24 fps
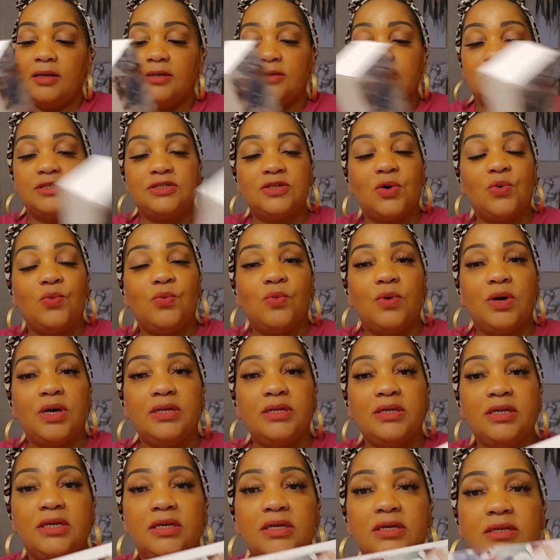So
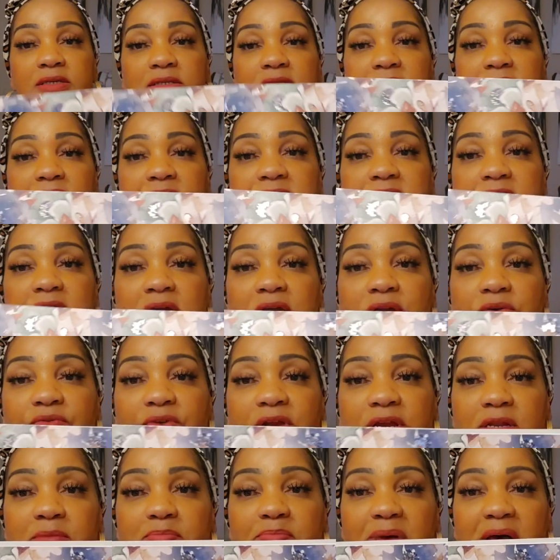one is a
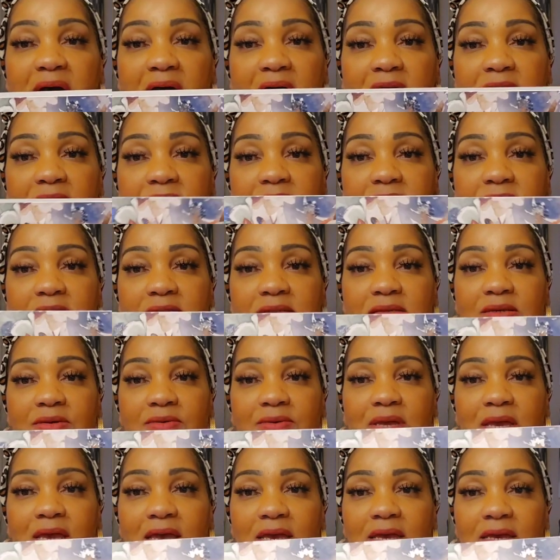decorated box,
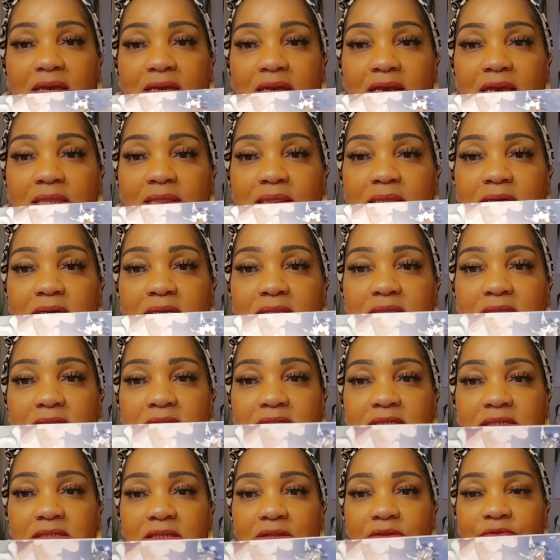okay? And look at the
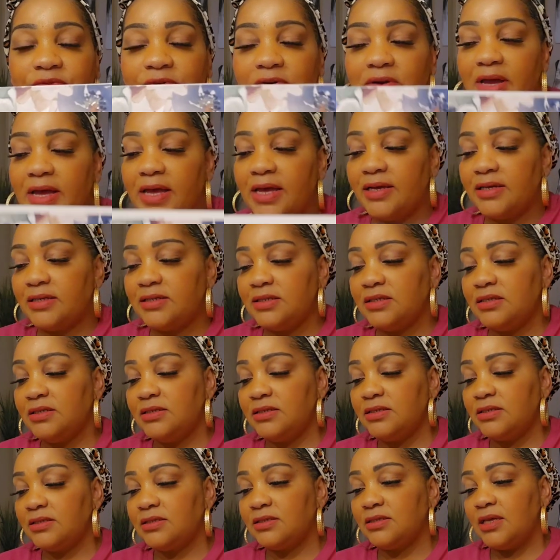silver
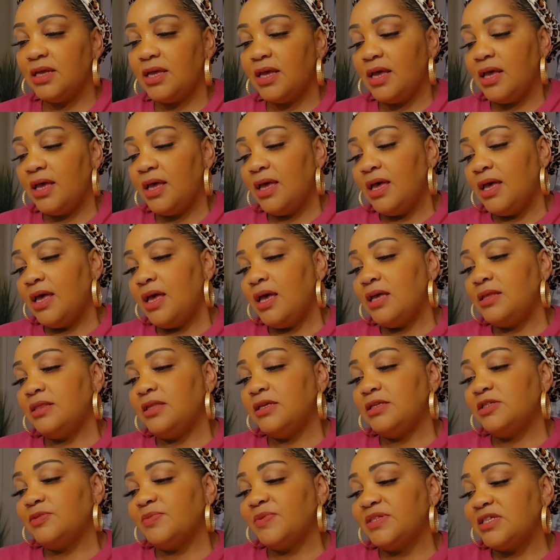accents. And
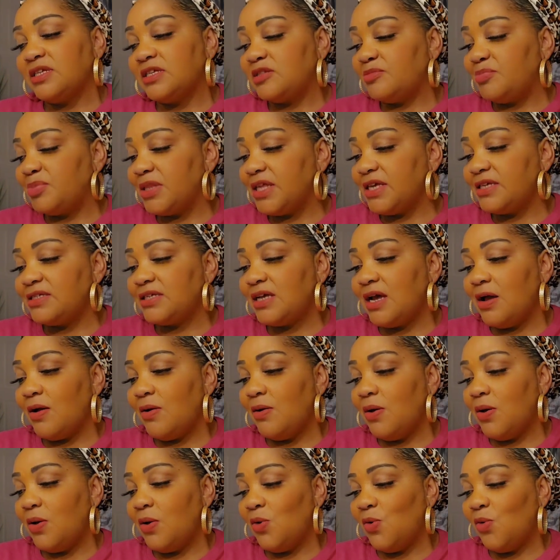this one says, bless our
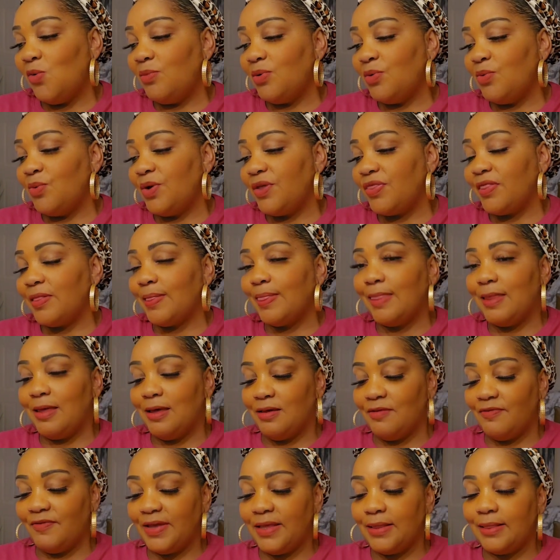home with
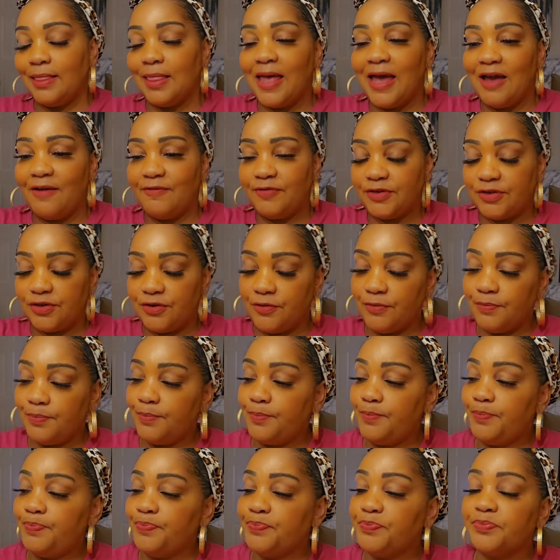love and laughter.
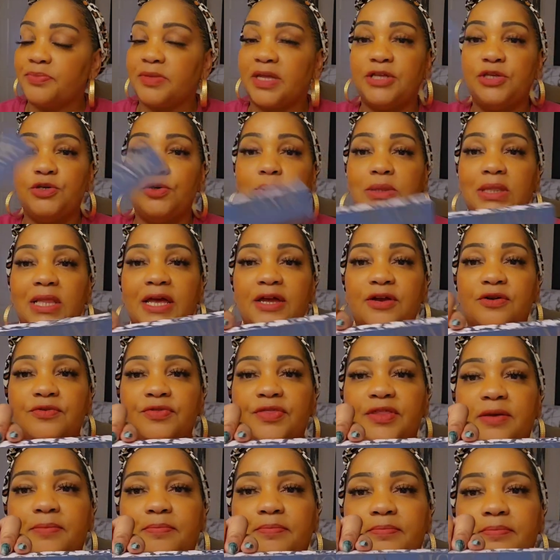And you layer
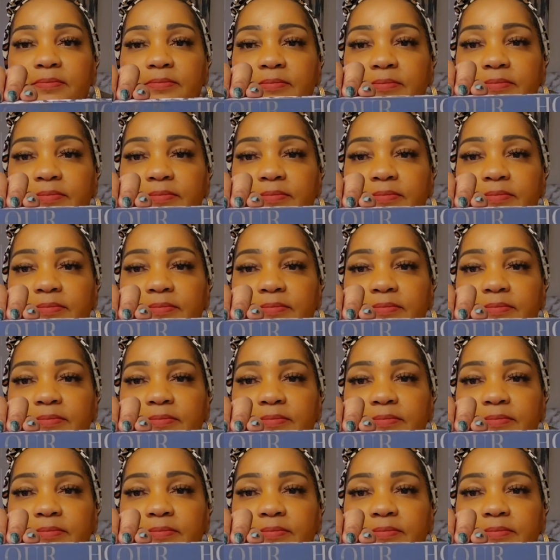them.